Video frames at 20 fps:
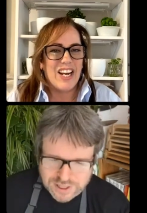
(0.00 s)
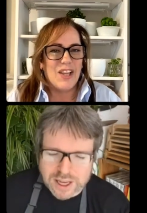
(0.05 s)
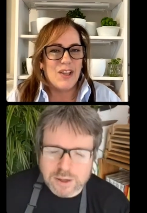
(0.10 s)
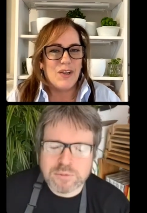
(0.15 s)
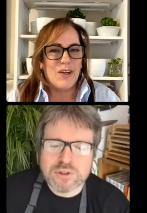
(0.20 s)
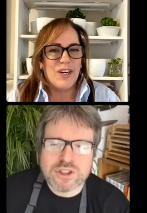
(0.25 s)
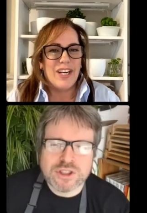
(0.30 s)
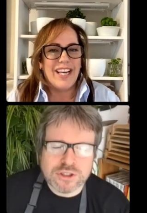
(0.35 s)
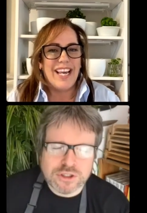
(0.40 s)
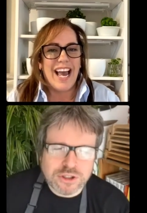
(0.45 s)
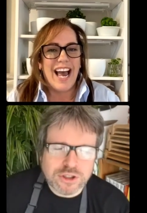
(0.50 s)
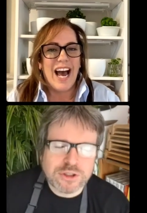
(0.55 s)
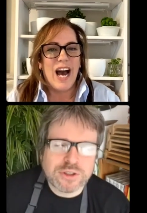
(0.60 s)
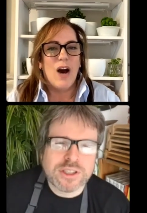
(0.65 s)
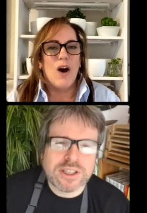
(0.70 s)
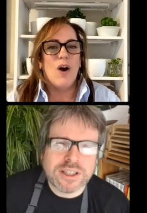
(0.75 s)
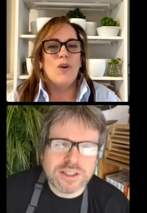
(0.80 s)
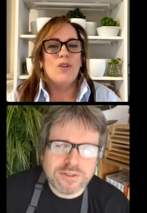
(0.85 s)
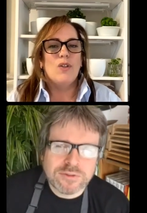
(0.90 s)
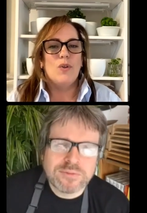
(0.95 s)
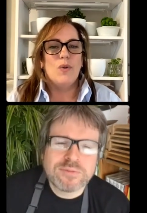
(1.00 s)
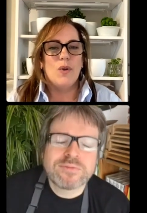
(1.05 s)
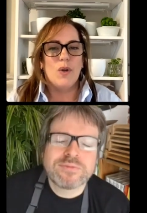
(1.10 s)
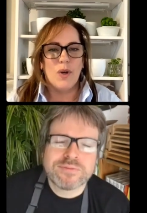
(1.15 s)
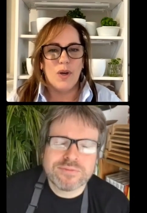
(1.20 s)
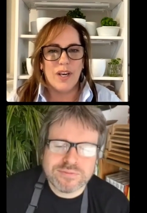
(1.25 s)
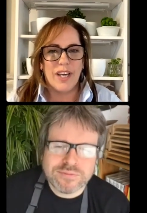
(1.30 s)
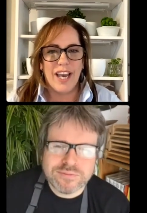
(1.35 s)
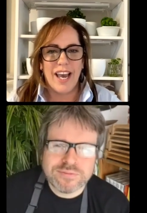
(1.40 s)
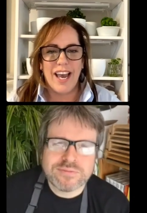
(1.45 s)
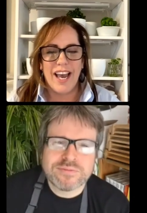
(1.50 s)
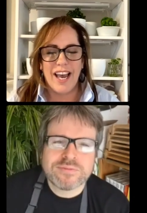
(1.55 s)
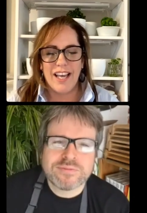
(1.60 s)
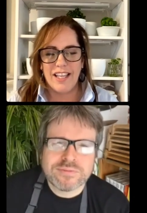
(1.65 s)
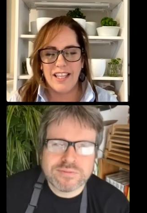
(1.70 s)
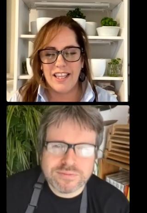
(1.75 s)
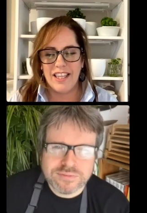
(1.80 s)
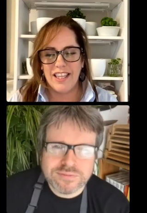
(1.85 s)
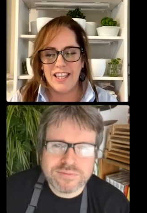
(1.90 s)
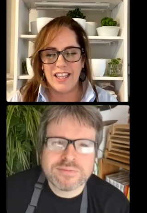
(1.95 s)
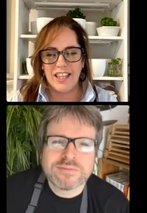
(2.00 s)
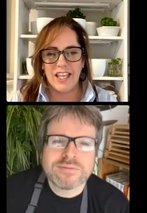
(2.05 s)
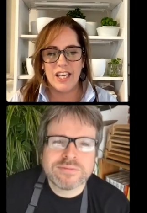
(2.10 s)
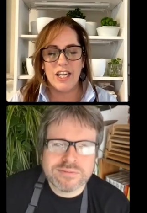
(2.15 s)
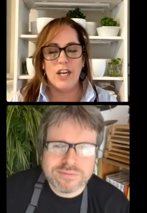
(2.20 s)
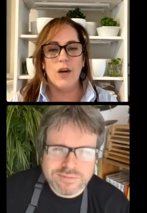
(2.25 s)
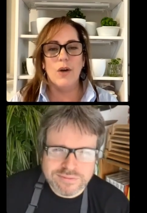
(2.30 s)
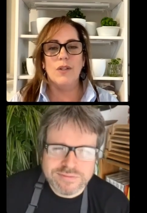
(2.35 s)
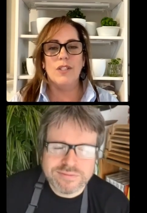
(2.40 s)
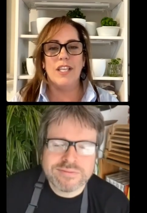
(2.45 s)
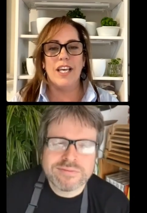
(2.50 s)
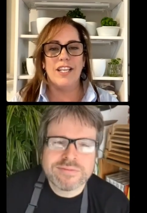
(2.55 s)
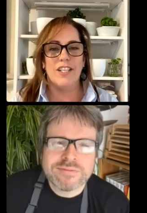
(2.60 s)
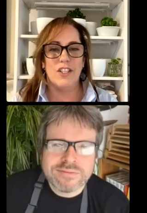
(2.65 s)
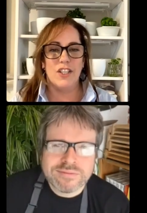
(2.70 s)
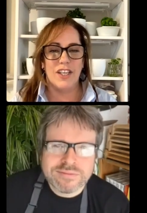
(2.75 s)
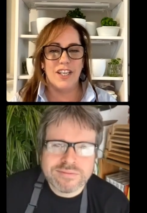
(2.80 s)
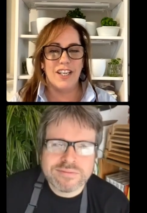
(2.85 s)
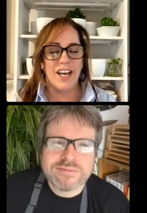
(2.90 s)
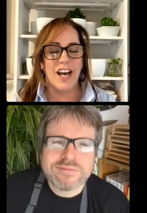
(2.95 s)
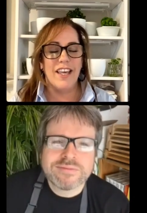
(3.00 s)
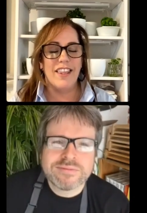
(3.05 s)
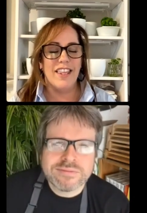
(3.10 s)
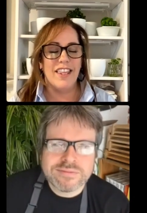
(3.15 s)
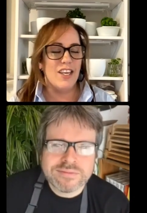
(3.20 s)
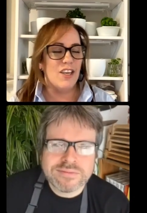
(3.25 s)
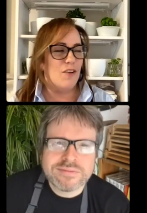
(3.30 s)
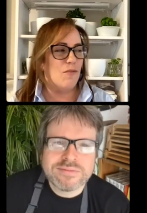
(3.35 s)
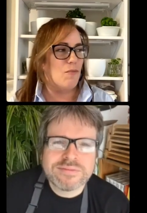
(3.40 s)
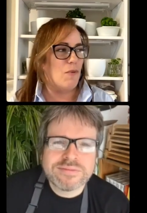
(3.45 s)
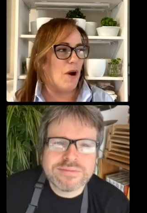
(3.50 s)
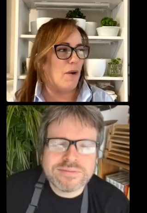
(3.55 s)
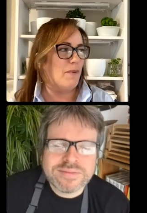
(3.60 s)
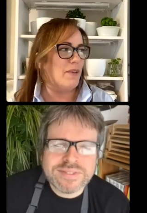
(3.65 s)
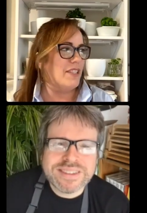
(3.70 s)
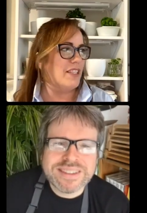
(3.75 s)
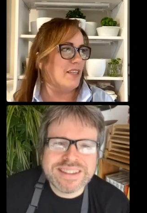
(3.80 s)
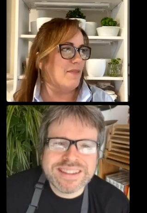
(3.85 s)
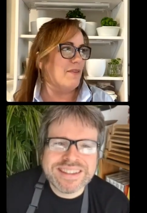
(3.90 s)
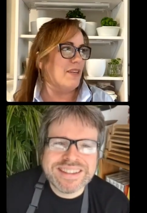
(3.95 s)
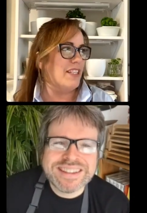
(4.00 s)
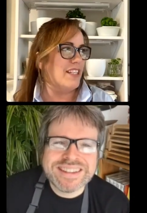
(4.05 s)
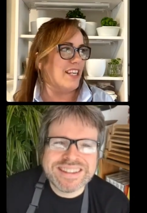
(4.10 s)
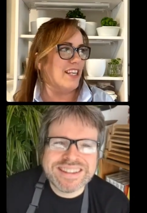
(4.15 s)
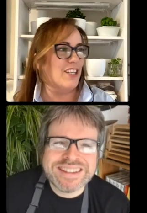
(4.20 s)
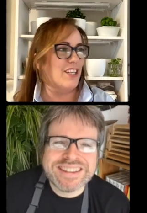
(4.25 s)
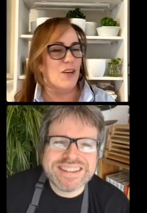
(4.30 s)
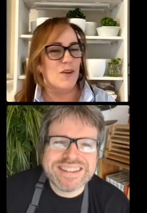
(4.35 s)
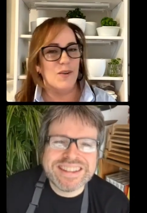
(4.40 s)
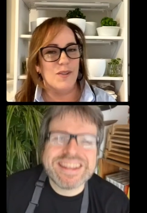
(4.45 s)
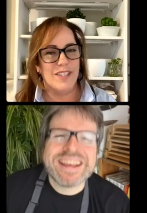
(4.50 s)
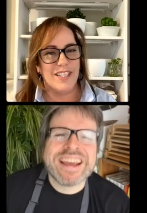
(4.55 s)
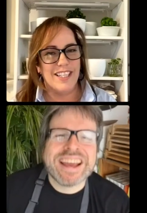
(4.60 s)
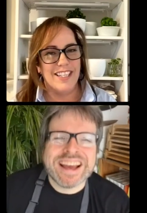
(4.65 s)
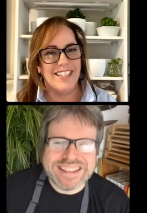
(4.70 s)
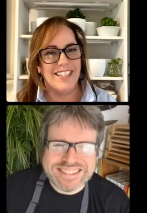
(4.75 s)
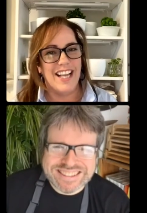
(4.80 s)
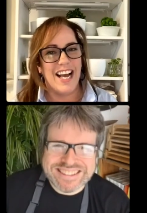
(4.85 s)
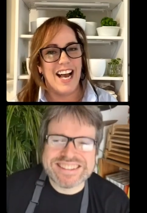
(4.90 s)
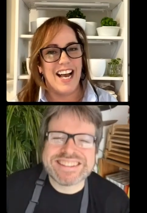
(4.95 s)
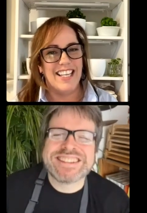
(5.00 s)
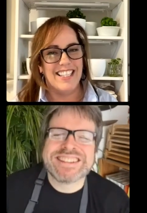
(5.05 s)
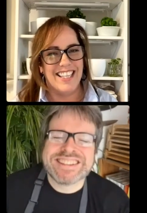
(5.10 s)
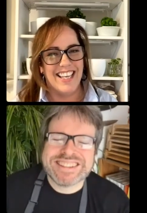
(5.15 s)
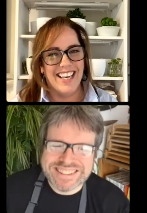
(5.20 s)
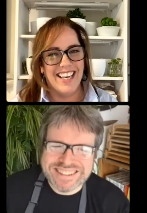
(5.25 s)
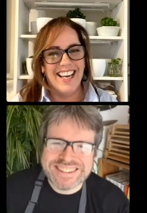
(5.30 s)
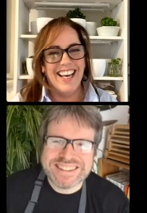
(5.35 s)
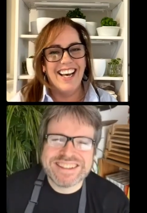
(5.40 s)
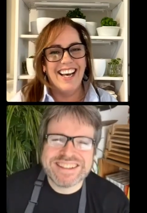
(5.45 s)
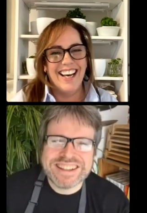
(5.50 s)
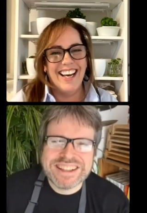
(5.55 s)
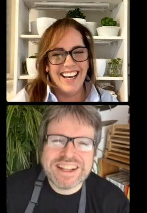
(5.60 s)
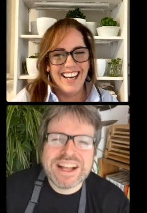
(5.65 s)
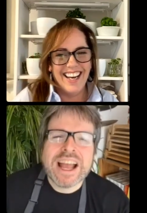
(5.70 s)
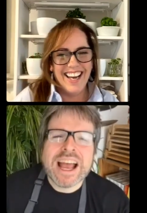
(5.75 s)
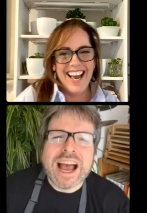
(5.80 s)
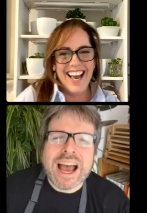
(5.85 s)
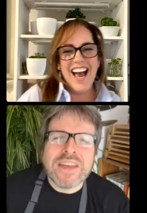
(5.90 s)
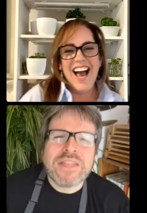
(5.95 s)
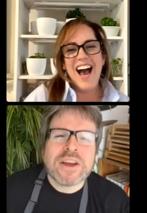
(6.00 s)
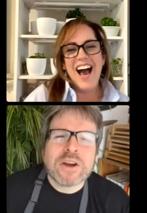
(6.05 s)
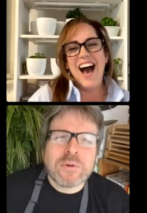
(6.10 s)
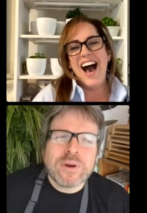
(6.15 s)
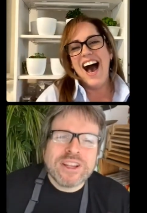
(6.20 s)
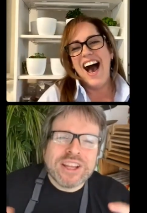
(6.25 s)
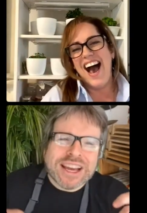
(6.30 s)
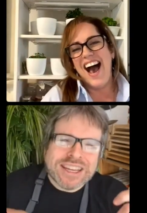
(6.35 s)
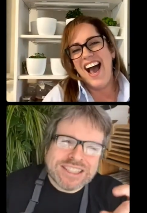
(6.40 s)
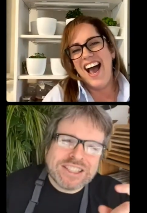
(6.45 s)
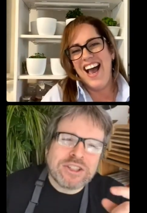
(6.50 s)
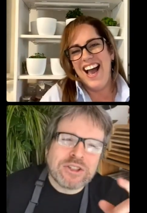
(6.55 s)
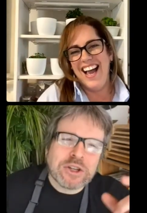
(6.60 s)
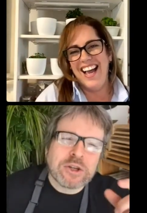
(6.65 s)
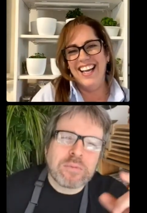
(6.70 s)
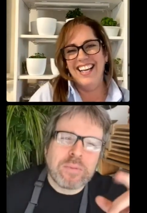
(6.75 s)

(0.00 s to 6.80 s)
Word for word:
Speaker 1: learning Absolutely. how to cook and the notes I took. I think you've probably seen me take notes in yes. class.
Speaker 2: I think we actually took